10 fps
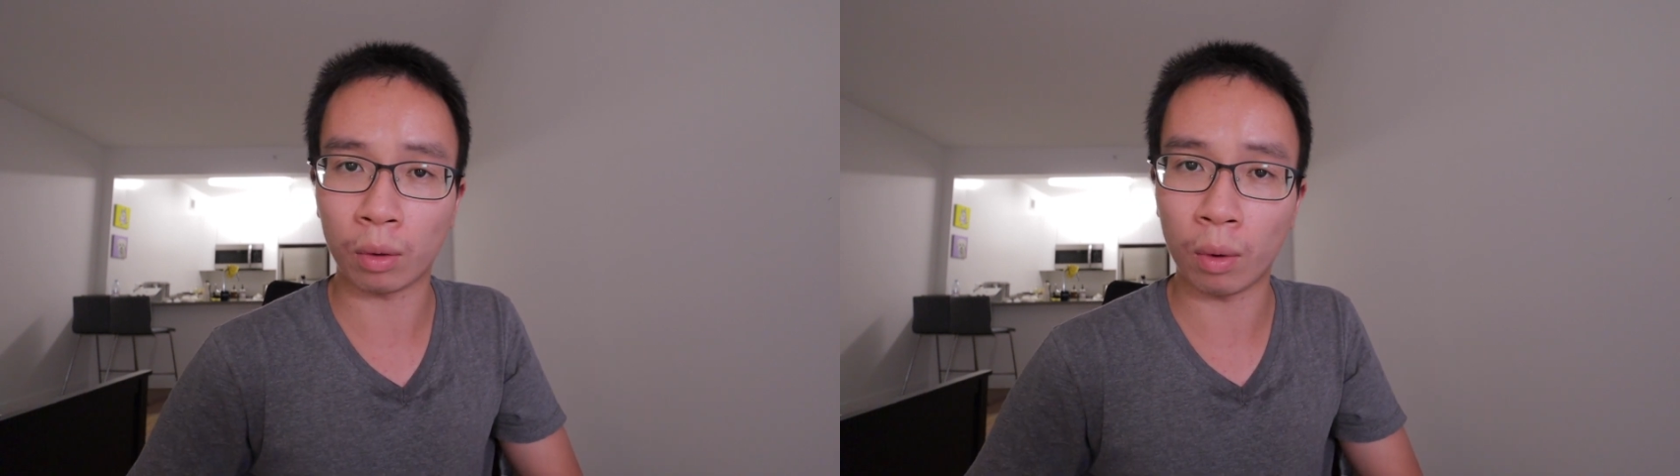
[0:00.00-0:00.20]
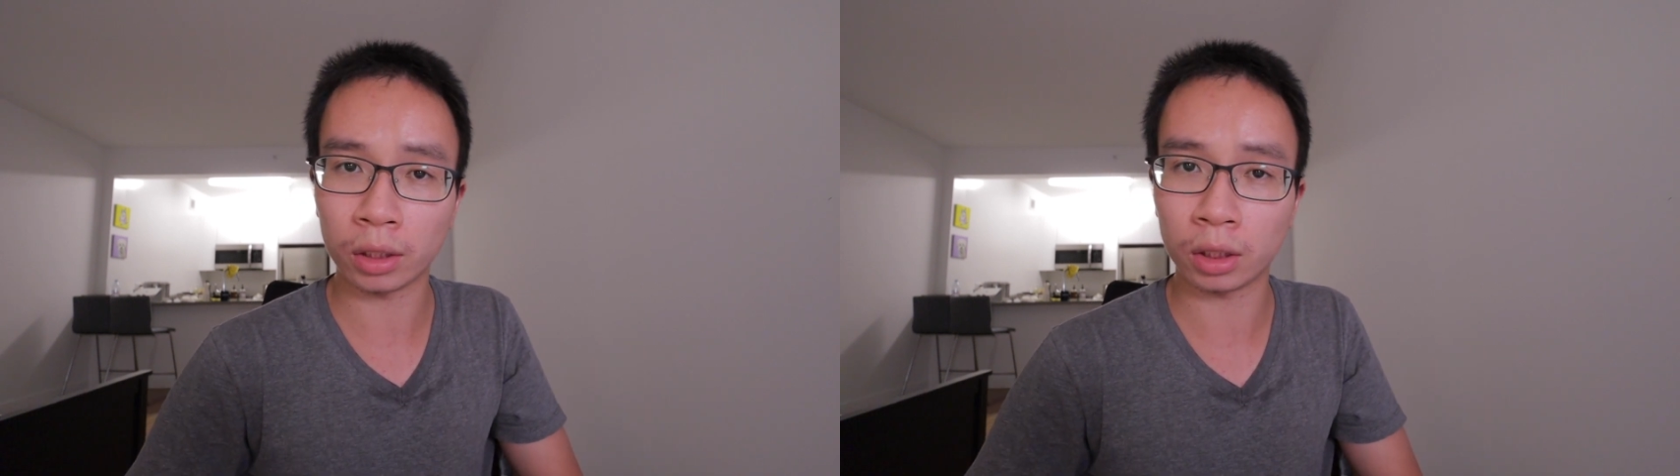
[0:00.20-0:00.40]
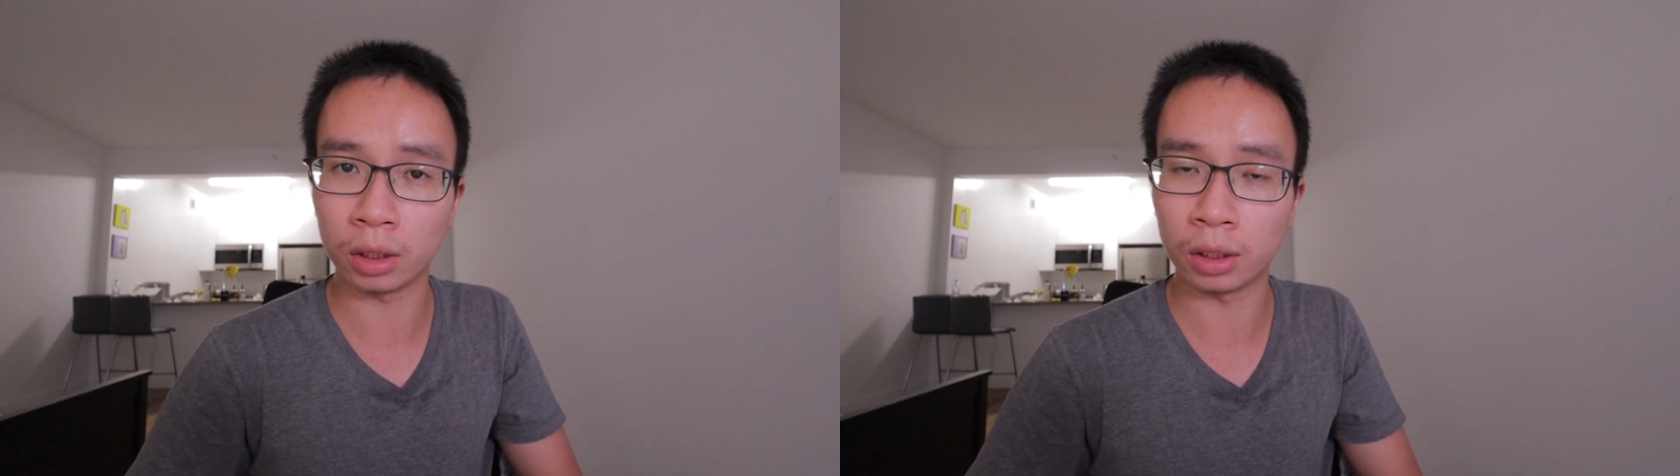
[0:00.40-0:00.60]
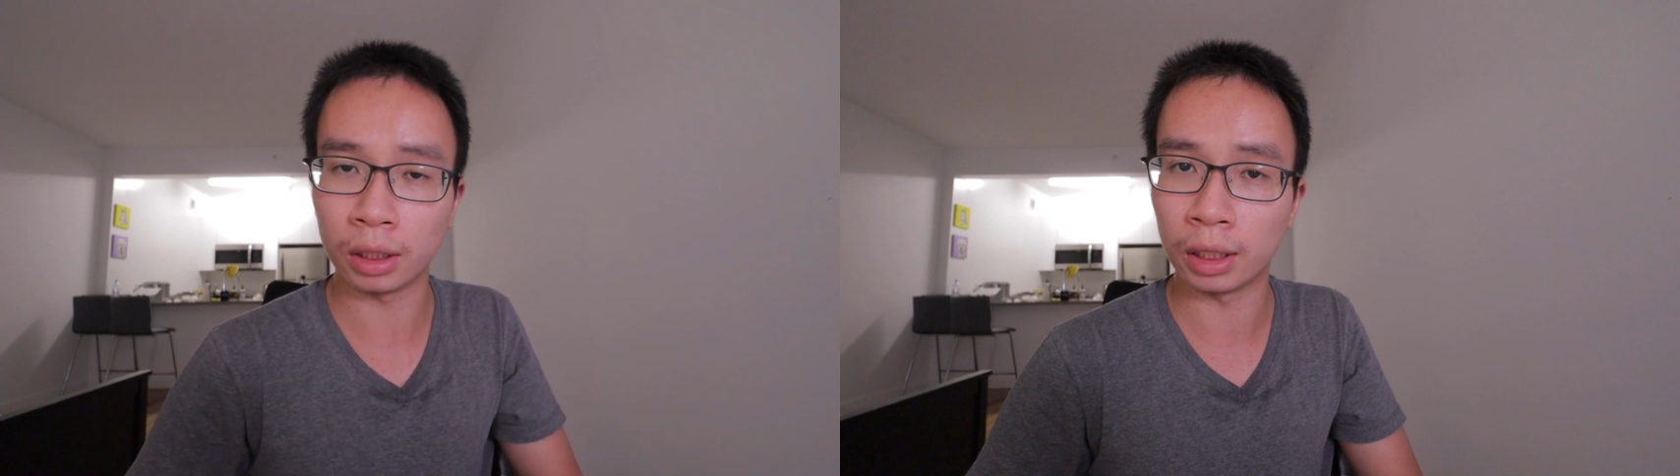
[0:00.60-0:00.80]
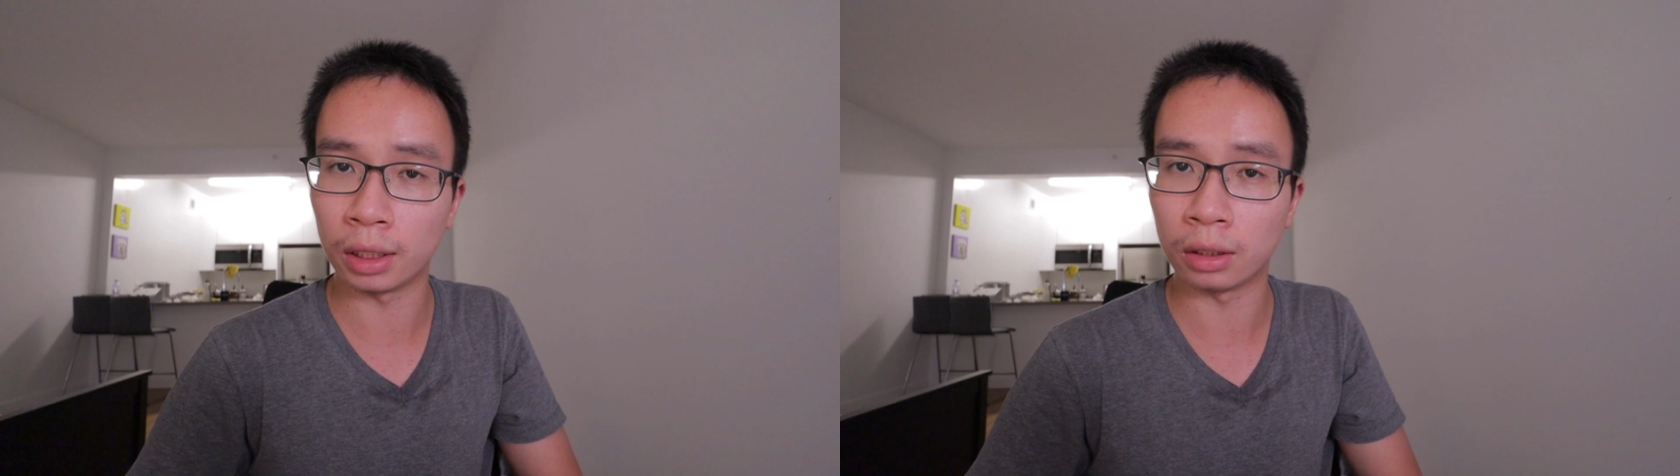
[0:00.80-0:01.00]
question
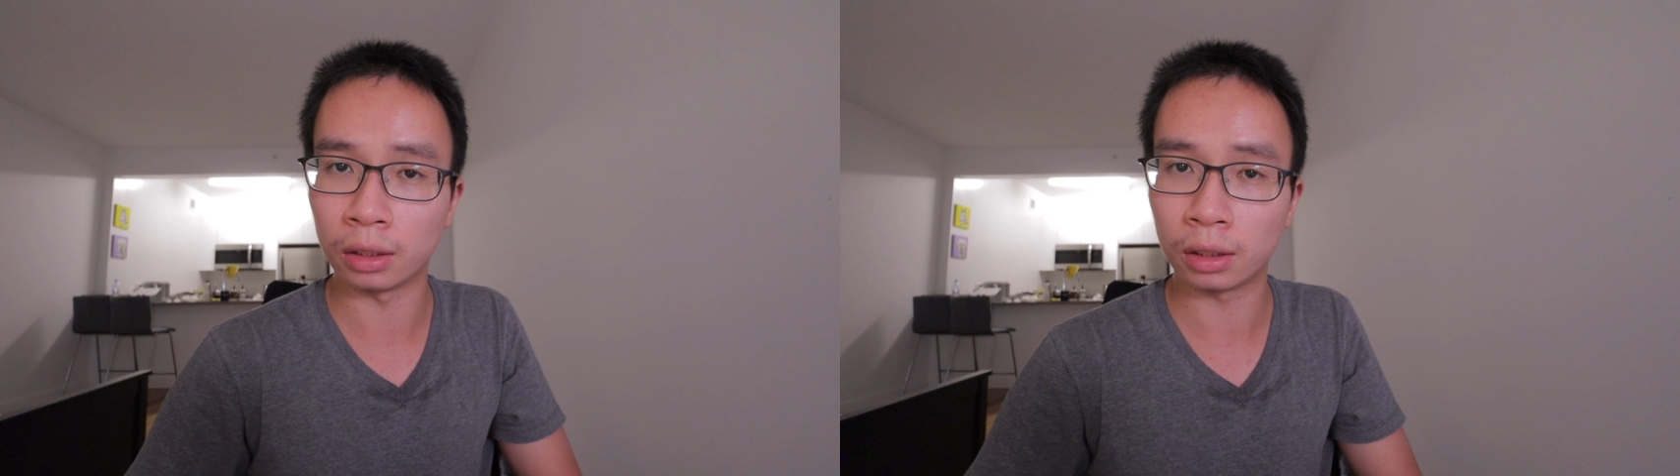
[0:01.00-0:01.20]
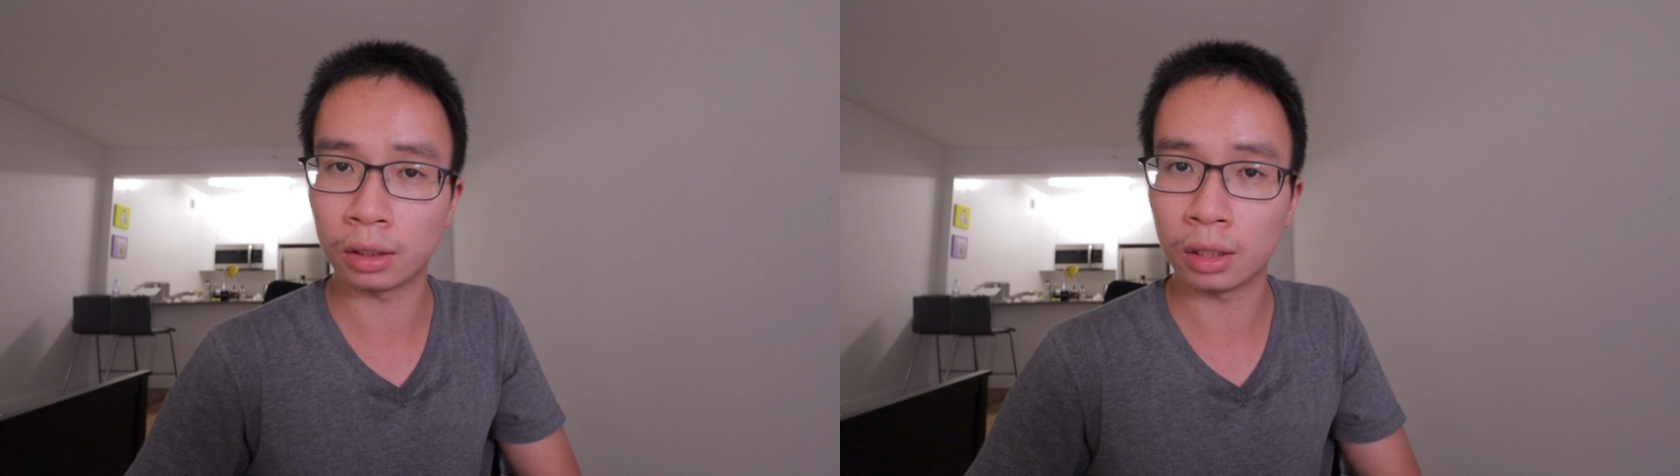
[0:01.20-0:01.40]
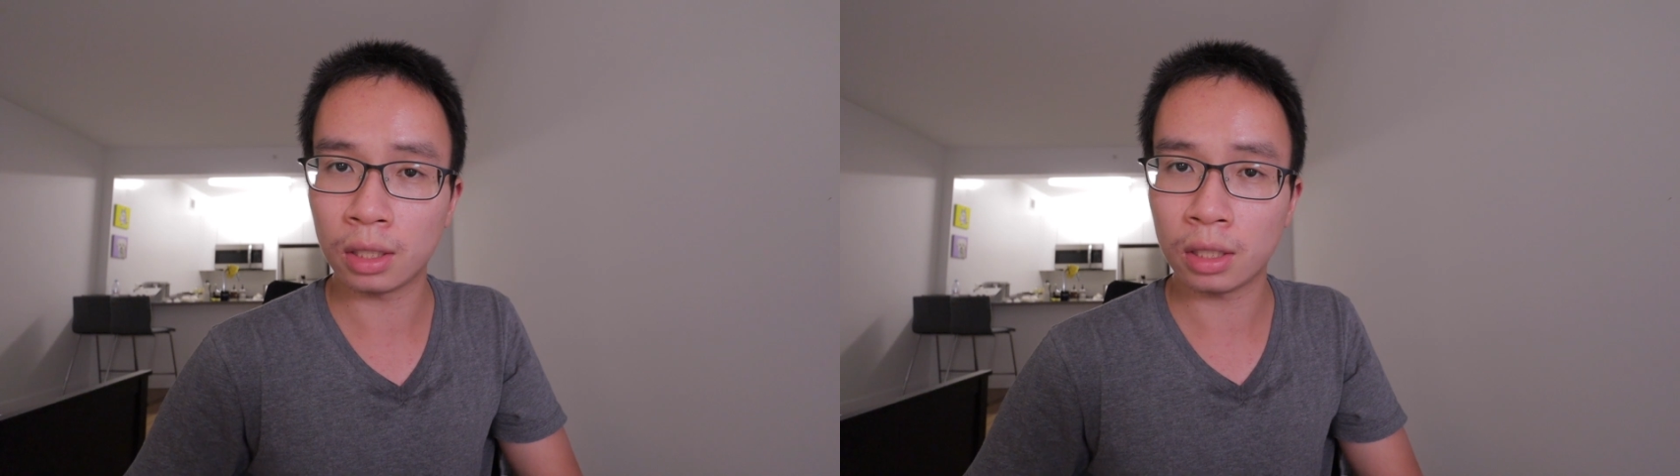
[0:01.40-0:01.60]
is